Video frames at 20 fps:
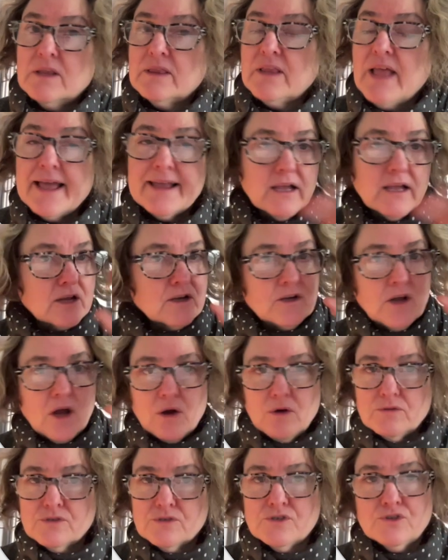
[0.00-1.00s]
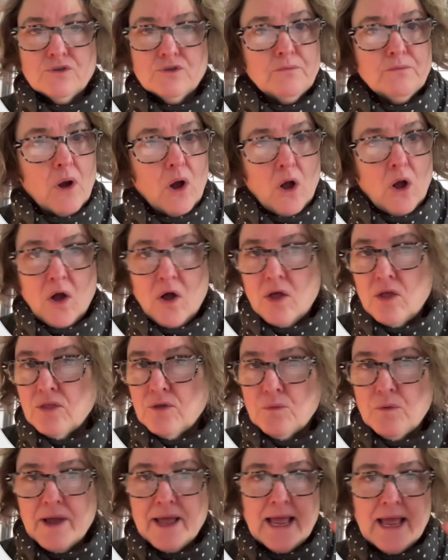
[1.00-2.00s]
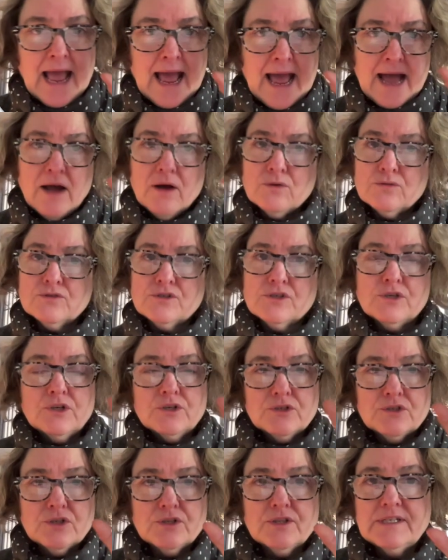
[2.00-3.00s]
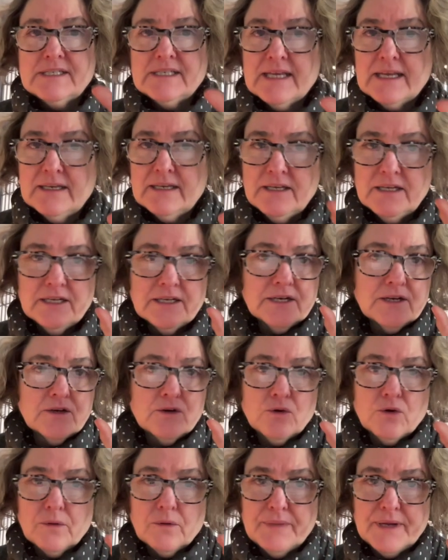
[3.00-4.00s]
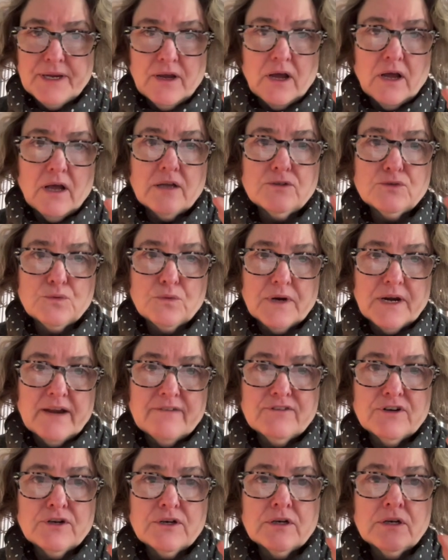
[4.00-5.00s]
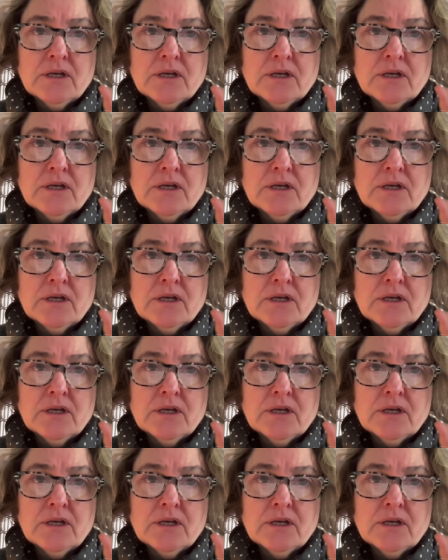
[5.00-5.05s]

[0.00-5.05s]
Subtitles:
Like go zoom all the way out to the 10-year or beyond, whatever